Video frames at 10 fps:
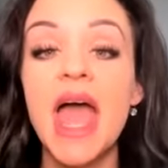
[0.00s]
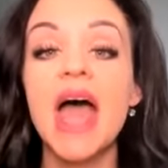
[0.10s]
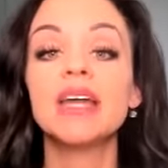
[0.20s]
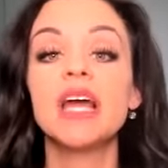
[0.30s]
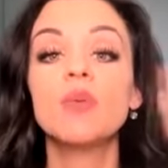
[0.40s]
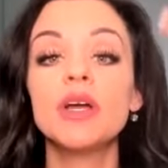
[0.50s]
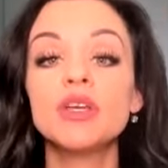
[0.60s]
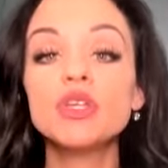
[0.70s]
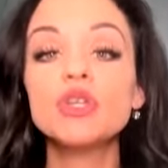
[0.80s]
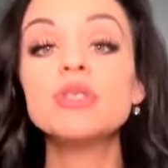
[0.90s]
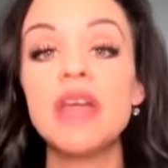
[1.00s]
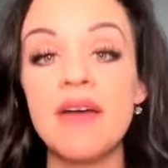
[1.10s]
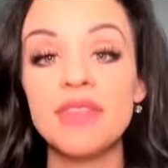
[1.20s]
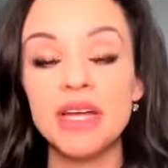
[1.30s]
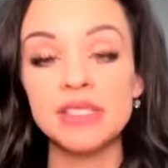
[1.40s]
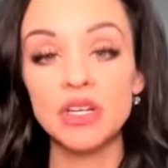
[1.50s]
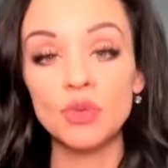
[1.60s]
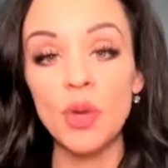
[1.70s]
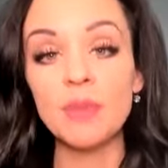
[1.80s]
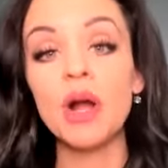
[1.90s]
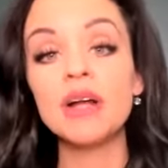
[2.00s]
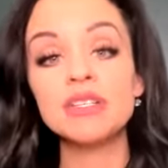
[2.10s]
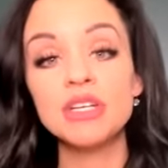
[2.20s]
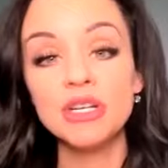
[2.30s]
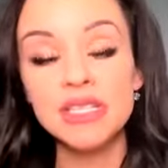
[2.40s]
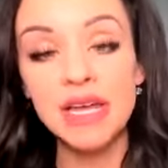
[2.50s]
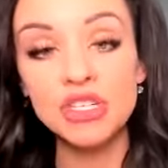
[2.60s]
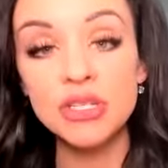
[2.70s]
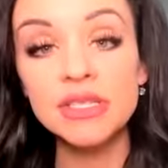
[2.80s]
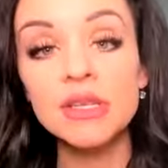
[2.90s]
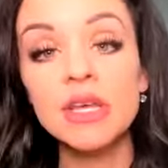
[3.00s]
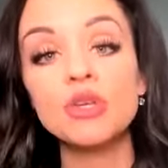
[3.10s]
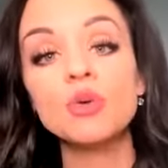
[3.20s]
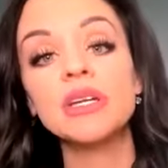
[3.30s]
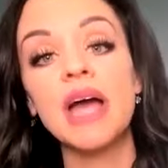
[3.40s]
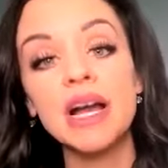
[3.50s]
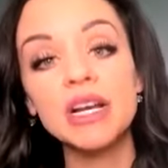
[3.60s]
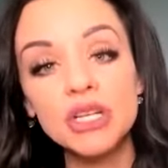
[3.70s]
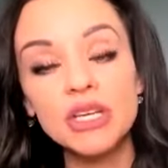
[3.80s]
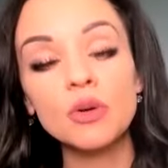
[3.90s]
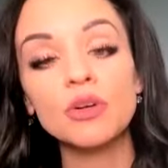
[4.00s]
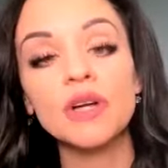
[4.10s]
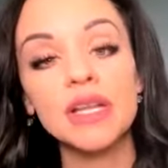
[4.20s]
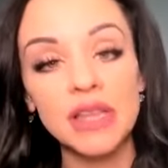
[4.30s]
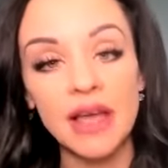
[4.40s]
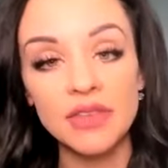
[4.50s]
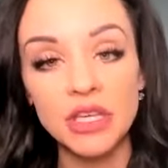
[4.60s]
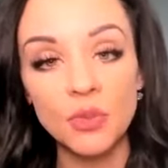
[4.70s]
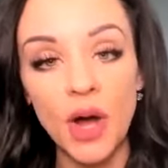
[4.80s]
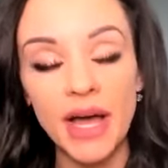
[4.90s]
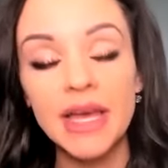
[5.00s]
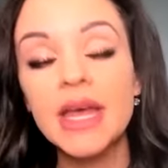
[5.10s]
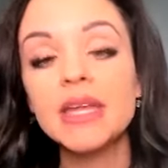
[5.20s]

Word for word: And I want you to have that certain way brought to your attention so that you can actually go create the life that you want.